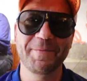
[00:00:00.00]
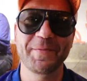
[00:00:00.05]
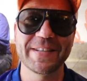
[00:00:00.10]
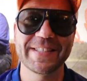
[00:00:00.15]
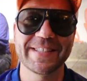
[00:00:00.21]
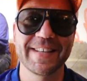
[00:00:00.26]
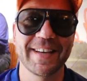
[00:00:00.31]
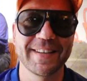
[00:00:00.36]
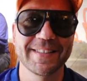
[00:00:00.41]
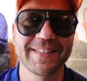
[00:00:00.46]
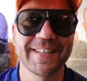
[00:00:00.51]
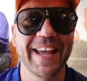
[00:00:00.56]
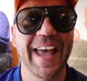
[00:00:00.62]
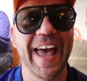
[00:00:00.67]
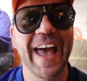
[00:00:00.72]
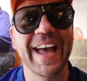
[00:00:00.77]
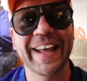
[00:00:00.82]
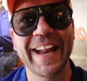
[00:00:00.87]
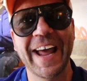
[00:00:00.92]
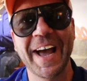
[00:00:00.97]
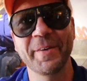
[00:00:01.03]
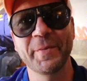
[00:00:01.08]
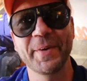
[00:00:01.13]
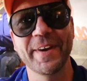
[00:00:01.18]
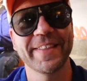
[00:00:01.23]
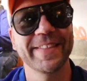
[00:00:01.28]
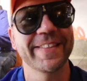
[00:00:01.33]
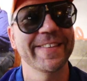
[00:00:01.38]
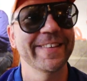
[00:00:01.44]
Thinking about Bill
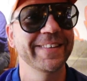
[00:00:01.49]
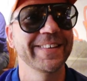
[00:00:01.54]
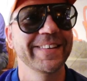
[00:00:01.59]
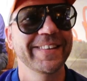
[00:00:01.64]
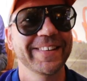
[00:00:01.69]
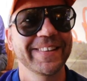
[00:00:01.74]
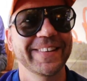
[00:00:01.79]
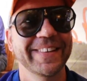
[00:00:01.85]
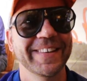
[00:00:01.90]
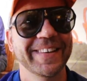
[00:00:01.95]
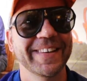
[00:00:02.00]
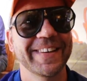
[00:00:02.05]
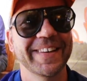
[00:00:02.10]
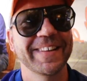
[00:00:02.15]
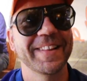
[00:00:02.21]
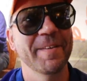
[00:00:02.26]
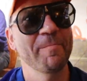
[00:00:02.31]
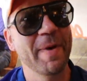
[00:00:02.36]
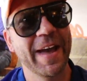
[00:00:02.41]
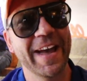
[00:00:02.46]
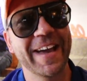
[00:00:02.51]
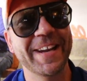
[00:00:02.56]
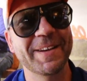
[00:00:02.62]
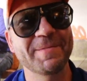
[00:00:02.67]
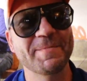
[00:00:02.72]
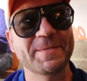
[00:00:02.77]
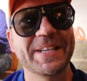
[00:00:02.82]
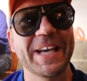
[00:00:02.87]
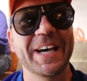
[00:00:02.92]
Dance, watching these fish
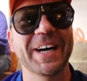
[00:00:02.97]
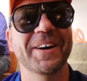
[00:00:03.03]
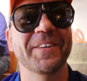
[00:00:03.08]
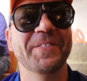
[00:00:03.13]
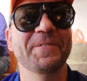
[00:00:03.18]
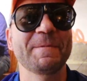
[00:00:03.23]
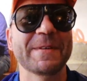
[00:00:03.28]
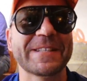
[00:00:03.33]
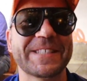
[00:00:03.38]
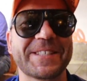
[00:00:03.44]
prance through my